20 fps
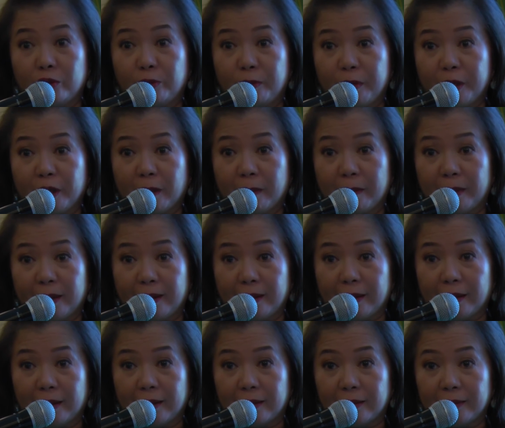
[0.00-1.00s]
to become a
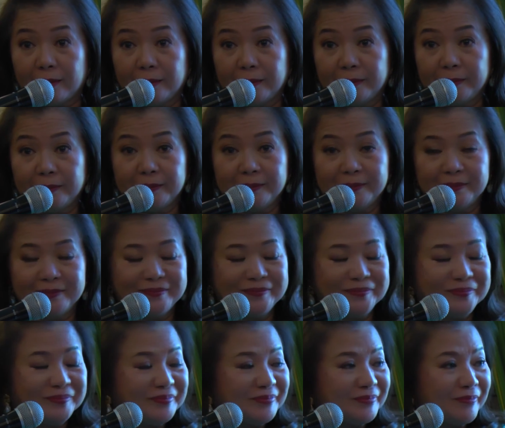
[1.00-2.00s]
nun.
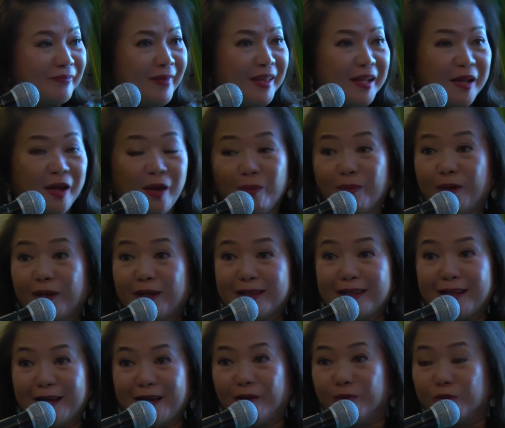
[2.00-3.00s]

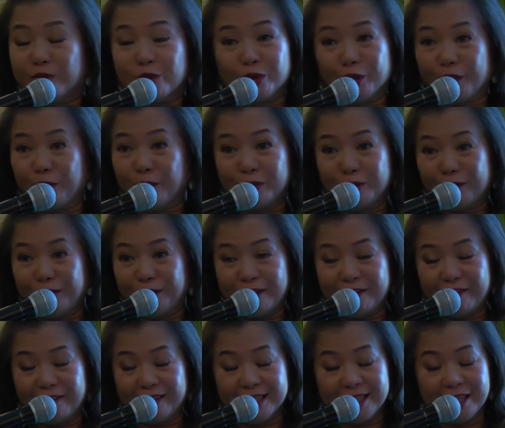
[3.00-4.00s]
But I'm sure they wouldn't
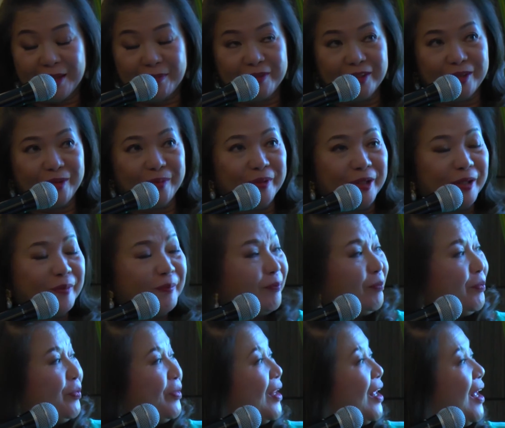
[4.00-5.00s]
have accepted me.
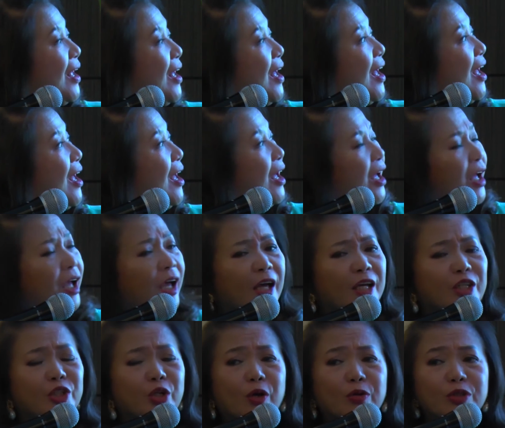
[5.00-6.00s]

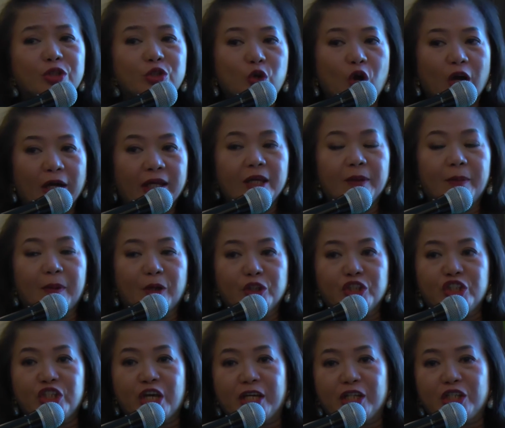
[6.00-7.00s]
And so I was talking about
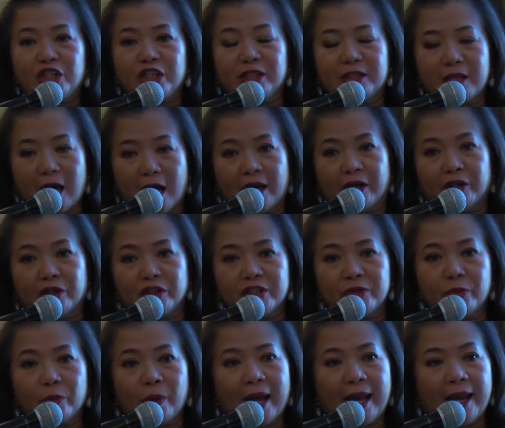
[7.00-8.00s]
changing
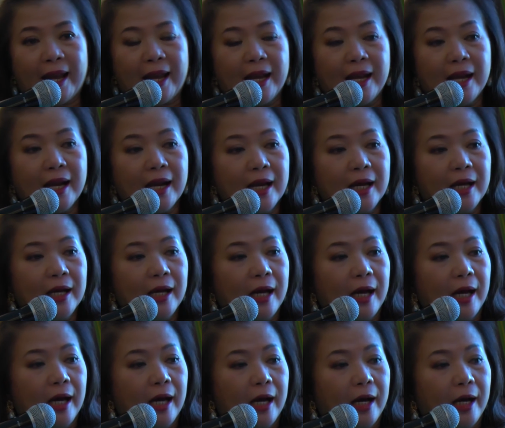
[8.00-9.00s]
tires when
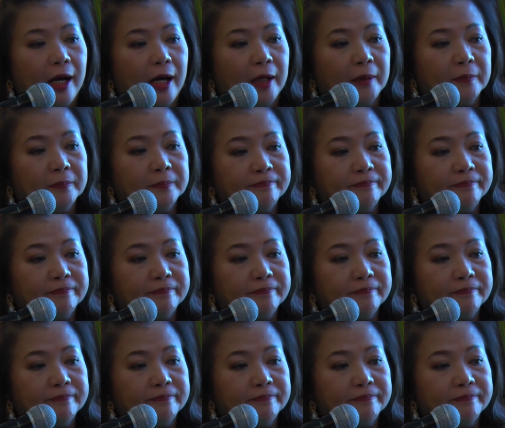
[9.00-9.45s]
I